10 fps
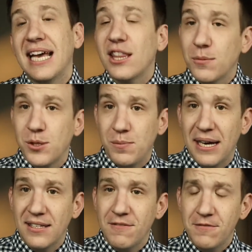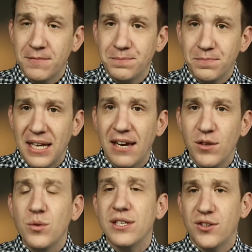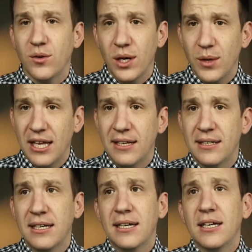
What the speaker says: take their perspective, and if you disagree with it,